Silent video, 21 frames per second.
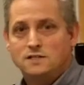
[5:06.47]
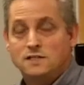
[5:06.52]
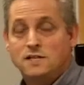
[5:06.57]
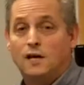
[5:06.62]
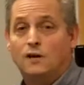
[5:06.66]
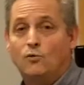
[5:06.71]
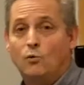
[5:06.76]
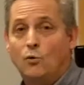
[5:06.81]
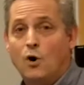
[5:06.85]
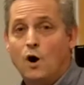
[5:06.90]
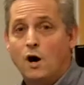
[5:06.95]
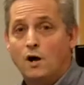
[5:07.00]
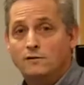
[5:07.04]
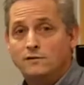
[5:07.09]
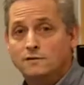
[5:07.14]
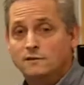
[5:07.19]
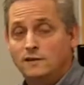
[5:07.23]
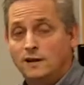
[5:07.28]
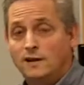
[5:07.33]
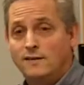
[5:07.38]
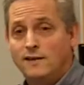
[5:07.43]
10
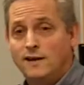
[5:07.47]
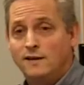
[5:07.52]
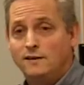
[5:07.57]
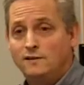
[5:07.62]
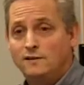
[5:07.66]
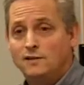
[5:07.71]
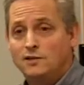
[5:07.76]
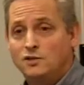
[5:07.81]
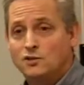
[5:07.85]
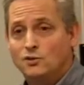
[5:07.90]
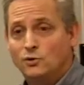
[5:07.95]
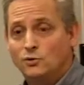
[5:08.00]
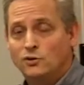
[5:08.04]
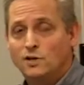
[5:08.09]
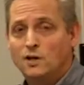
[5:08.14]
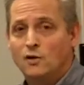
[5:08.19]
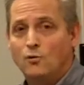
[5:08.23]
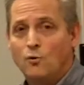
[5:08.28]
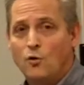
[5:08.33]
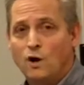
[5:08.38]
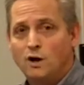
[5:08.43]
watts, and that additional
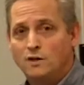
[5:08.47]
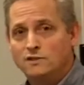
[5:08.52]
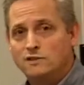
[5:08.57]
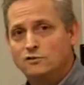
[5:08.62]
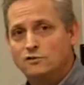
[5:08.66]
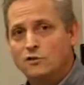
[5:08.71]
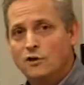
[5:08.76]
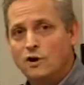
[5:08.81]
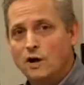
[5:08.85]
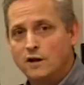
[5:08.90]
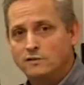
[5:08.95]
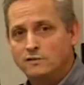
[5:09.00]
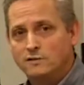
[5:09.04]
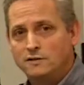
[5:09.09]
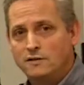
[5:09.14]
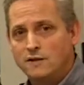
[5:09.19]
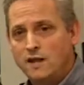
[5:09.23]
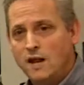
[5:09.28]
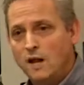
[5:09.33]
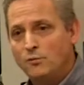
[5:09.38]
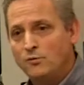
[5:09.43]
10 watts is lost
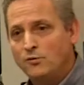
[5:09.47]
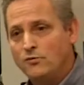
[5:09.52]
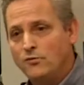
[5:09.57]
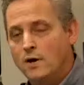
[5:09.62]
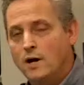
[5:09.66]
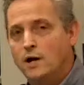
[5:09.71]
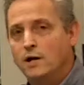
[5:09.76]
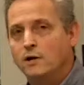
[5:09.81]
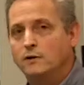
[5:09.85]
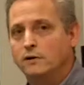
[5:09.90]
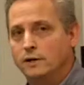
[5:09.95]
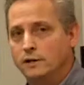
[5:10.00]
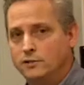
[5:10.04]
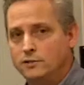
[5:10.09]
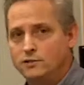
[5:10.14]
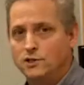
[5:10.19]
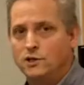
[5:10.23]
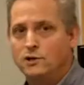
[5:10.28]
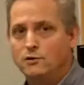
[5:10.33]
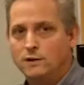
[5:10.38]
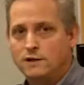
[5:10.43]
in the amplifier
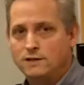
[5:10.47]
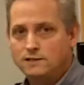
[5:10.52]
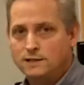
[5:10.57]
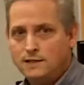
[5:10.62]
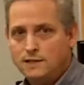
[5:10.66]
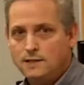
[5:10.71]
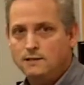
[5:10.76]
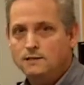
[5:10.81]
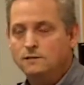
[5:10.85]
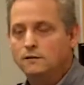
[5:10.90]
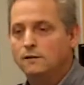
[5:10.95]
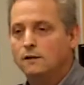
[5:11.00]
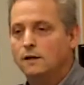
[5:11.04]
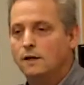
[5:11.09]
and generates heat.